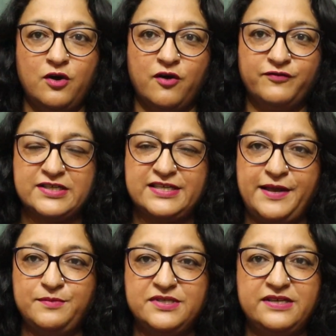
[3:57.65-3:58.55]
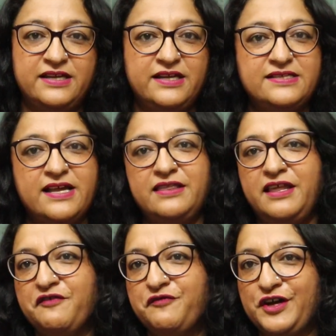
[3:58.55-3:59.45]
of the same series and
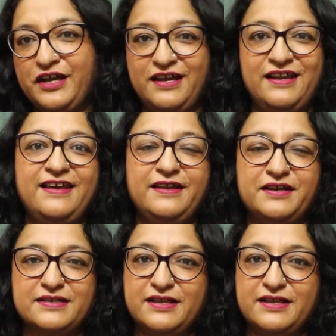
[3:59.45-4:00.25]
they were hilarious.